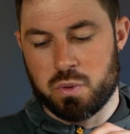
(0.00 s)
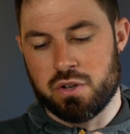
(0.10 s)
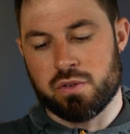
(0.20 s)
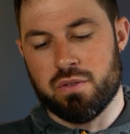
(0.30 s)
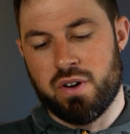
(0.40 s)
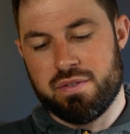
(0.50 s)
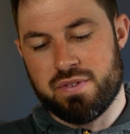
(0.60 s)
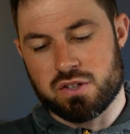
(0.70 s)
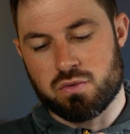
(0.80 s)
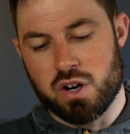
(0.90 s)
which have got very
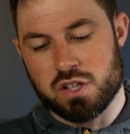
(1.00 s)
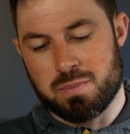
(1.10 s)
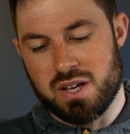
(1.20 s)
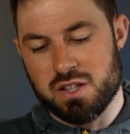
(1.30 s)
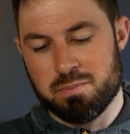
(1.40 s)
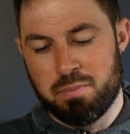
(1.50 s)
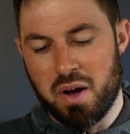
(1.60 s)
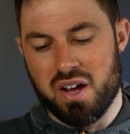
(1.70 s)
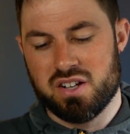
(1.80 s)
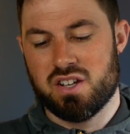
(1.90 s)
fast write speeds,
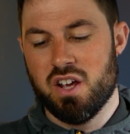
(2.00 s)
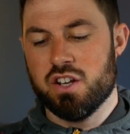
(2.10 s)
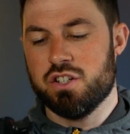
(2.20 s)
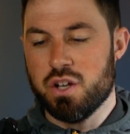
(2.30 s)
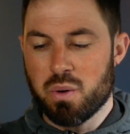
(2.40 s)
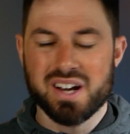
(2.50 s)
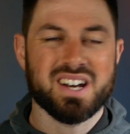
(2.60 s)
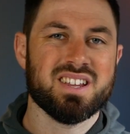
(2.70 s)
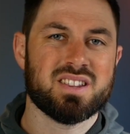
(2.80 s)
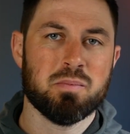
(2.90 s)
but do I
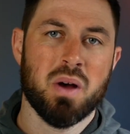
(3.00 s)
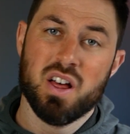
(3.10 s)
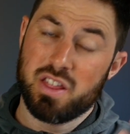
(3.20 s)
need them?